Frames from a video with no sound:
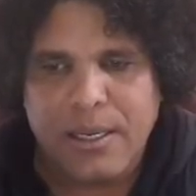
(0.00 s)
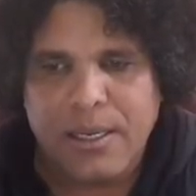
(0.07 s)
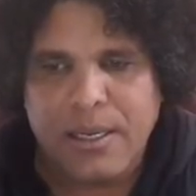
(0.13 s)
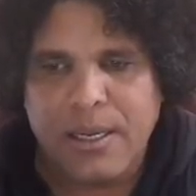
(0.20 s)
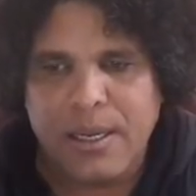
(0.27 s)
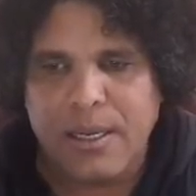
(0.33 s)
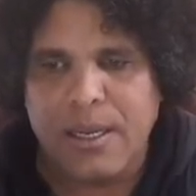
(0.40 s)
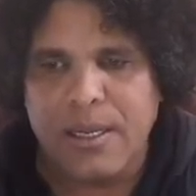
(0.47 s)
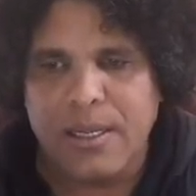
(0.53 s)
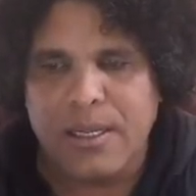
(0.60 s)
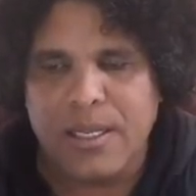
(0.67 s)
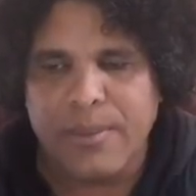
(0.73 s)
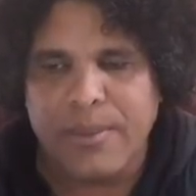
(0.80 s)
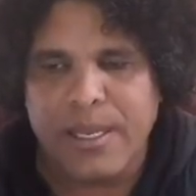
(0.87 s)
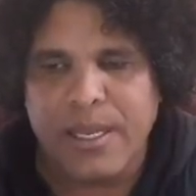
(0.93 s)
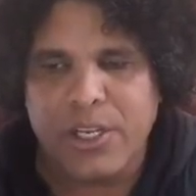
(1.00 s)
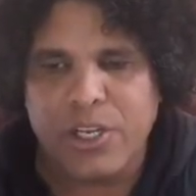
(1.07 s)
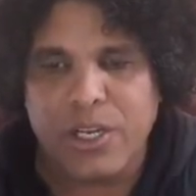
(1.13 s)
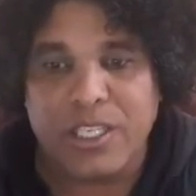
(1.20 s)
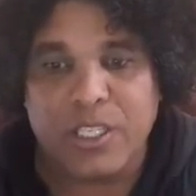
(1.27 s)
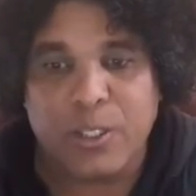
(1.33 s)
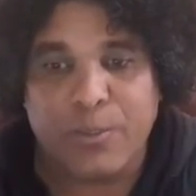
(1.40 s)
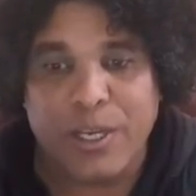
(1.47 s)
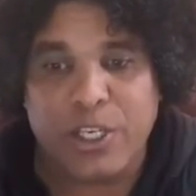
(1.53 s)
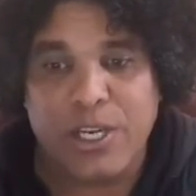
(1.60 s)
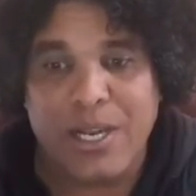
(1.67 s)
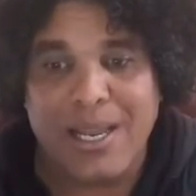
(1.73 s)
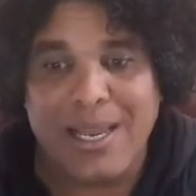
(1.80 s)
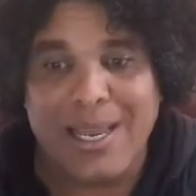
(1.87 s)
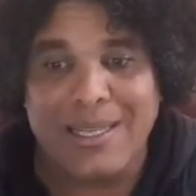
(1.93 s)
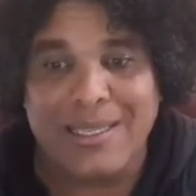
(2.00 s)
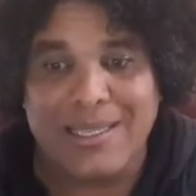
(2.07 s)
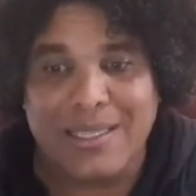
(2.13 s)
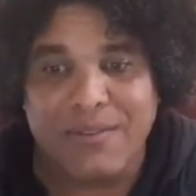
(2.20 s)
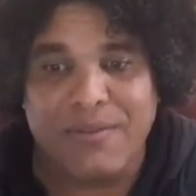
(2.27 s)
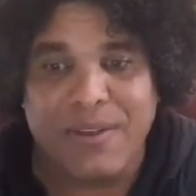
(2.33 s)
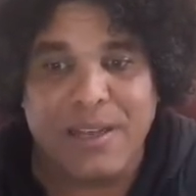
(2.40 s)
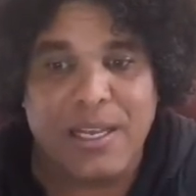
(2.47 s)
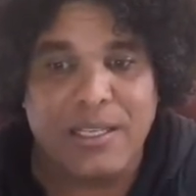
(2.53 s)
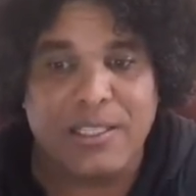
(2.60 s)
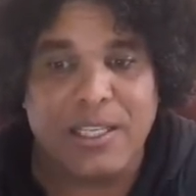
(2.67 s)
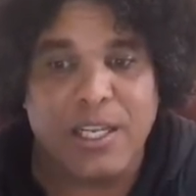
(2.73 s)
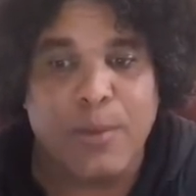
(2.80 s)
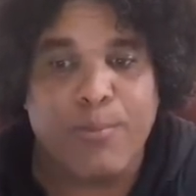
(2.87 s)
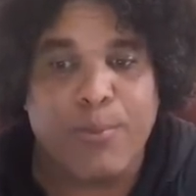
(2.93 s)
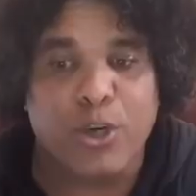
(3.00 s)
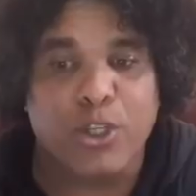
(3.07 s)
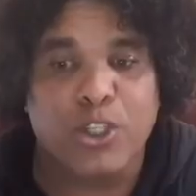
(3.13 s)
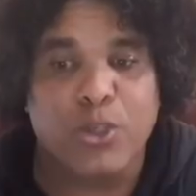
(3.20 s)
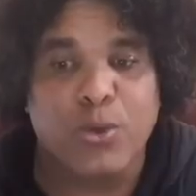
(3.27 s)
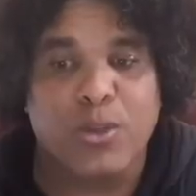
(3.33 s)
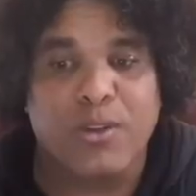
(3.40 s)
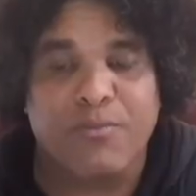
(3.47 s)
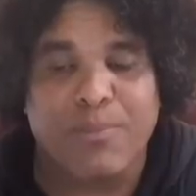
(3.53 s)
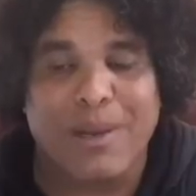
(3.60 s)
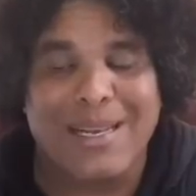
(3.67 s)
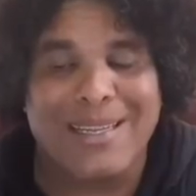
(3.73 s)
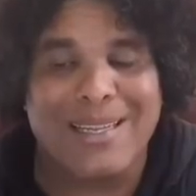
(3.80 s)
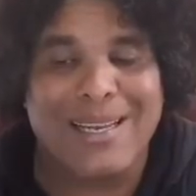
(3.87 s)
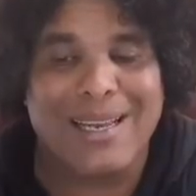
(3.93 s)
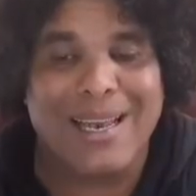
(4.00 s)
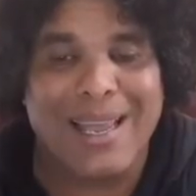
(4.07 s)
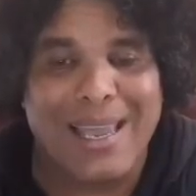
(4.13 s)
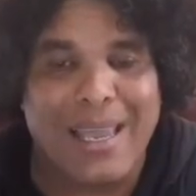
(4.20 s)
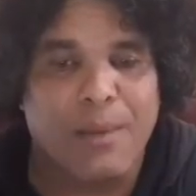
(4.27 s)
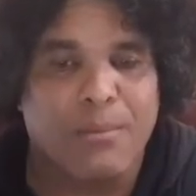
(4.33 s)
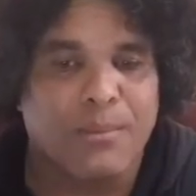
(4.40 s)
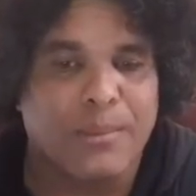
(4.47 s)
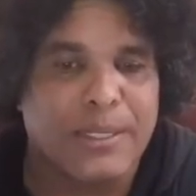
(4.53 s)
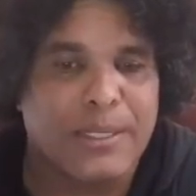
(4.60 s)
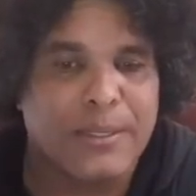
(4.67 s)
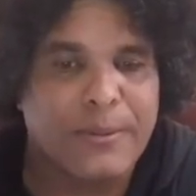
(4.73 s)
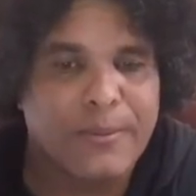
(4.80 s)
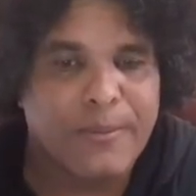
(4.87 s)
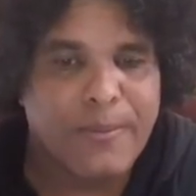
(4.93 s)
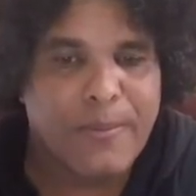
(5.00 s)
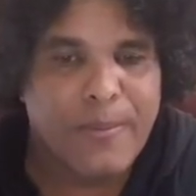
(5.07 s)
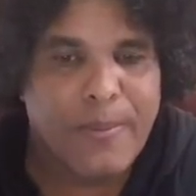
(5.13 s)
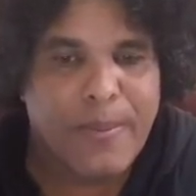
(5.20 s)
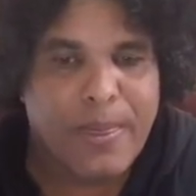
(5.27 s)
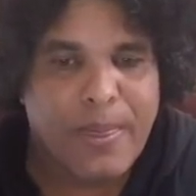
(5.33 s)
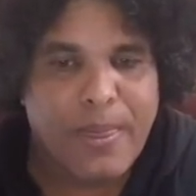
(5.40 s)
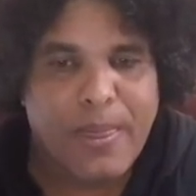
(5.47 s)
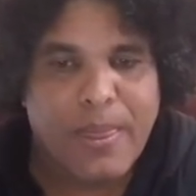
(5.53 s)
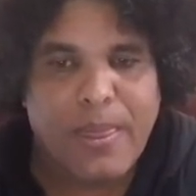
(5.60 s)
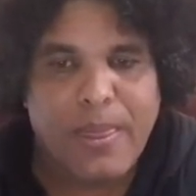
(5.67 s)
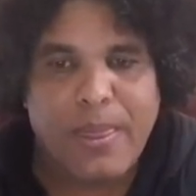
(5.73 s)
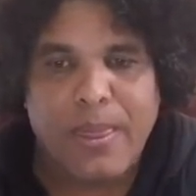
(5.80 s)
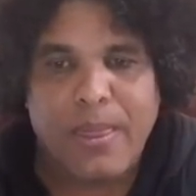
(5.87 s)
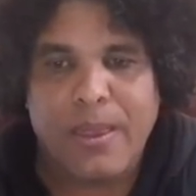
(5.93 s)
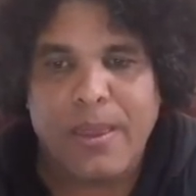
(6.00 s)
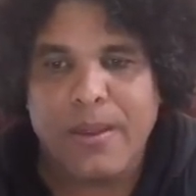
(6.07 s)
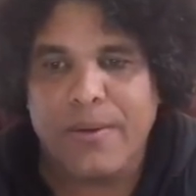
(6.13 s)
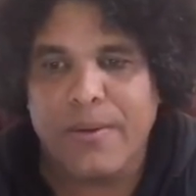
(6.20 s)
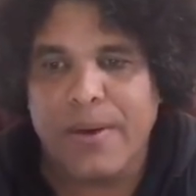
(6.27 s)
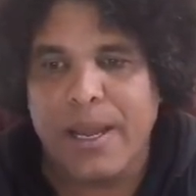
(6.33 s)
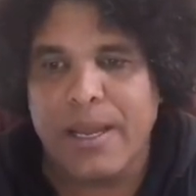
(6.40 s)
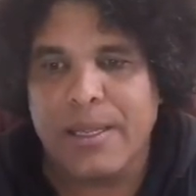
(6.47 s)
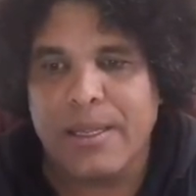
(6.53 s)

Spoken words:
and intimidation, especially against civilians in the pursuit of political aims. Right?